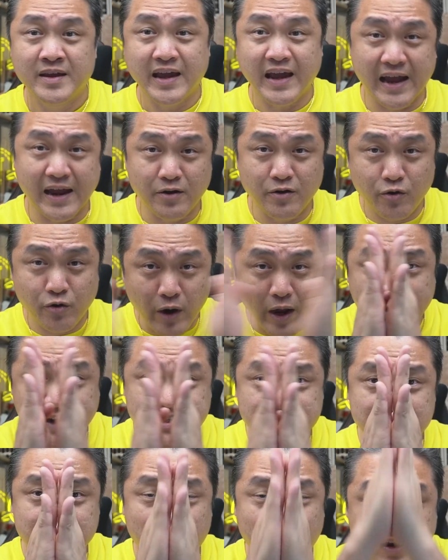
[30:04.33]
And
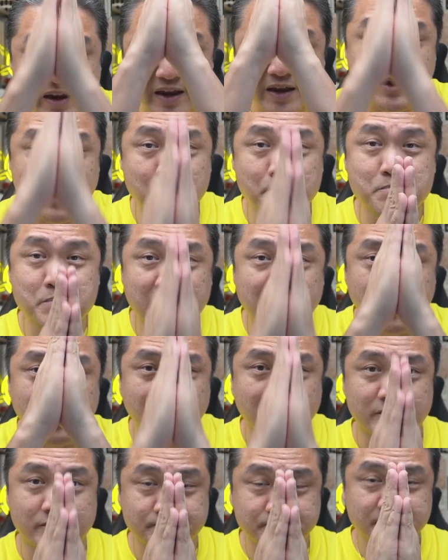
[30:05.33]
right smack in the
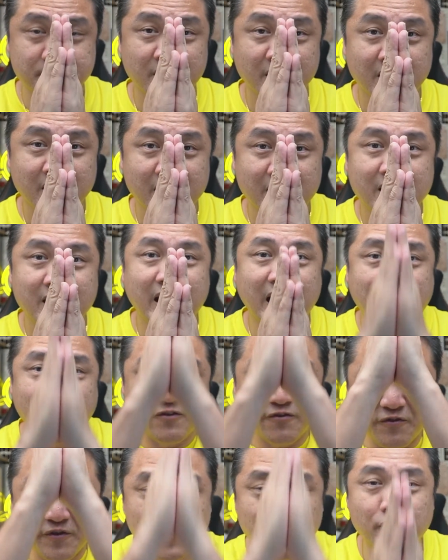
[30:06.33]
middle,
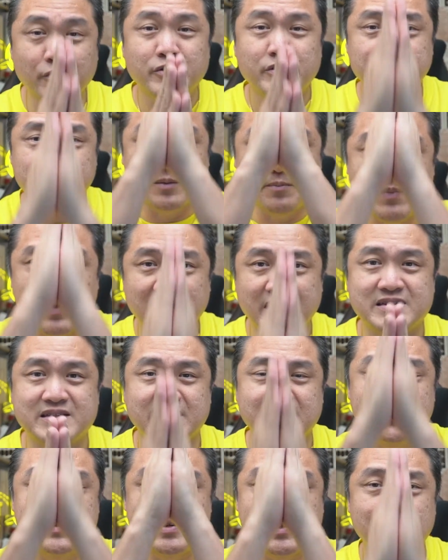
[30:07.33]
I feel
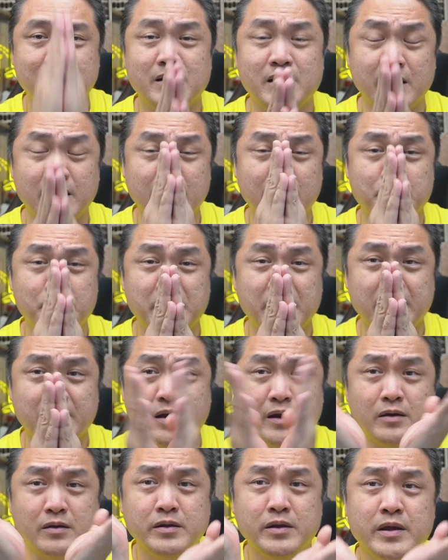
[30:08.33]
Temasek is in the
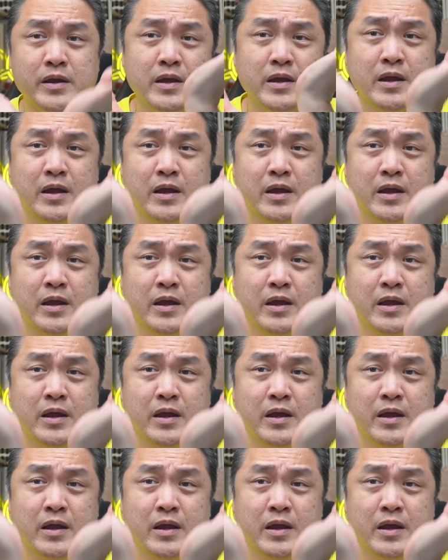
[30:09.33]
middle.